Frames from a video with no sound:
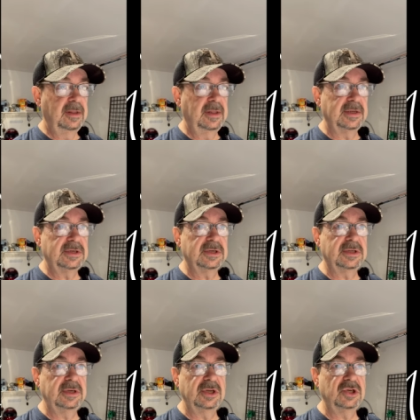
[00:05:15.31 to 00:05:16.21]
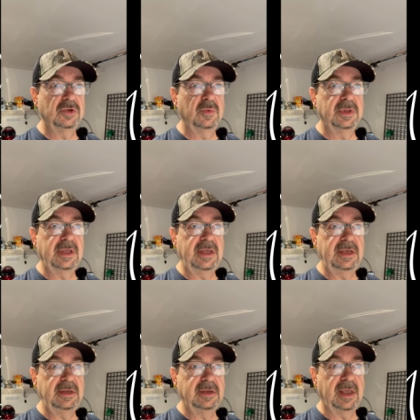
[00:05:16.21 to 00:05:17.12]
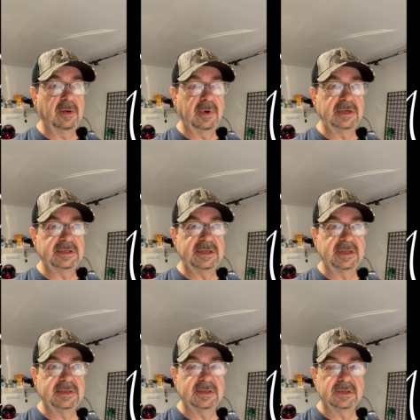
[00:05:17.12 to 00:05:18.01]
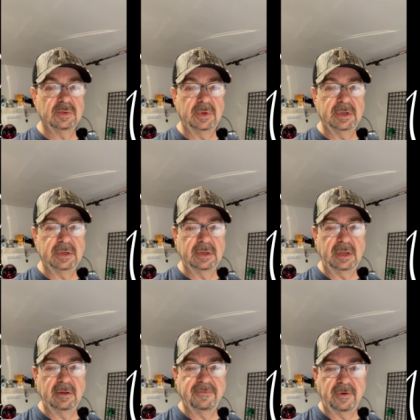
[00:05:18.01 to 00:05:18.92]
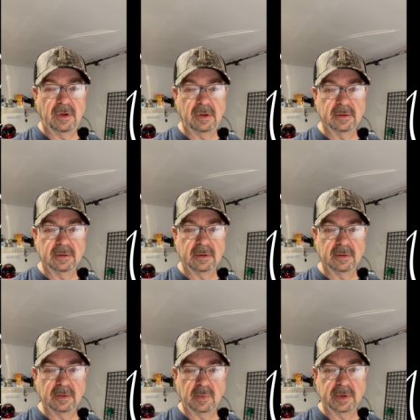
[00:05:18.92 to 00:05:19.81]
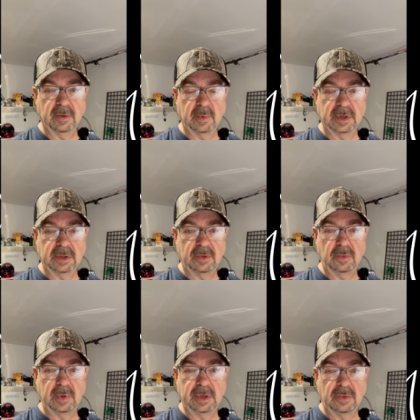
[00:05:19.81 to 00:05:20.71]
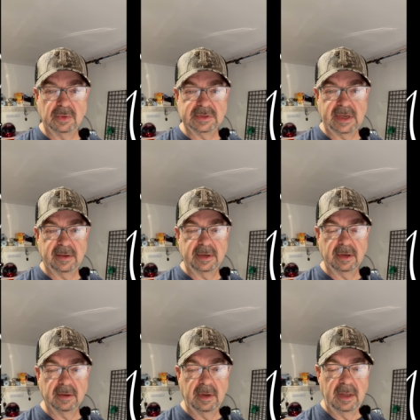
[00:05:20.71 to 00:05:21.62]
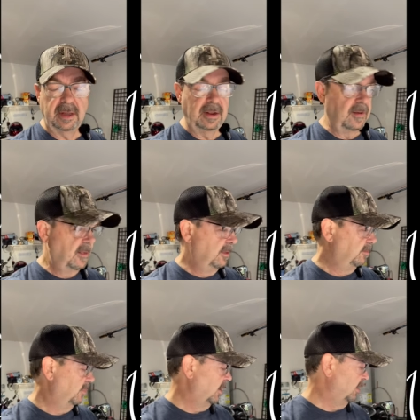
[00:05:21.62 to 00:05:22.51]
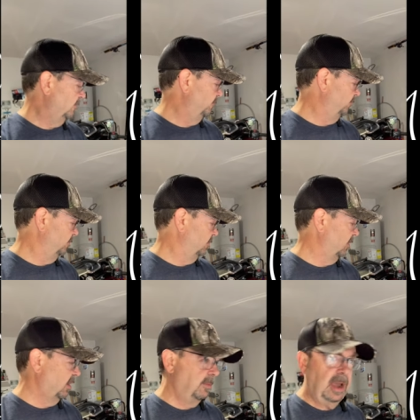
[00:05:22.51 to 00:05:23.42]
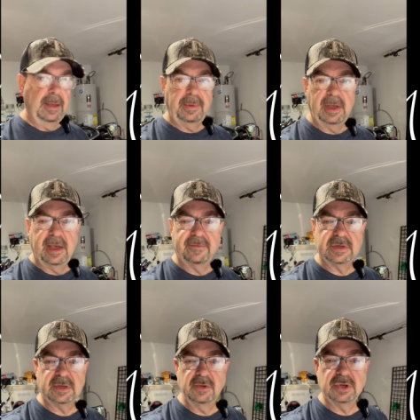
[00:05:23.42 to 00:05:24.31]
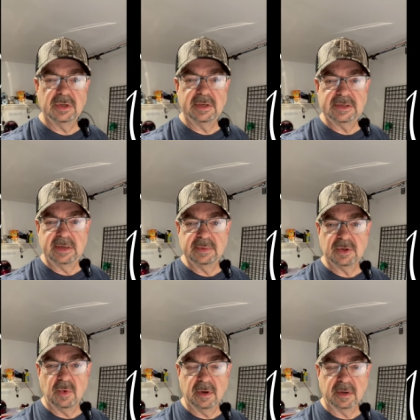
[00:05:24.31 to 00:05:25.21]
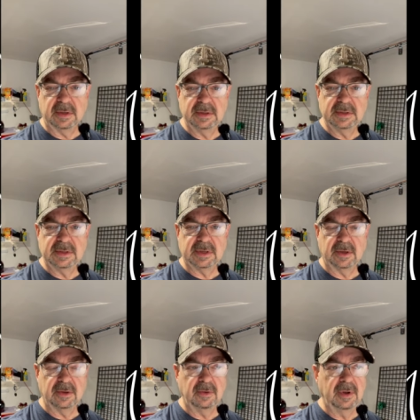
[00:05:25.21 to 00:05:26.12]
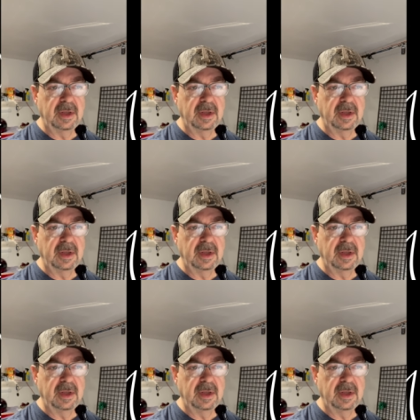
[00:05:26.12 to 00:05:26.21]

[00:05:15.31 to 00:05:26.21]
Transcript: That's just an issue with the heat. Can't wait to test this when in the fall or the, or the winter when it when it cools down here. But I'm happy I have a solution that seems to work. So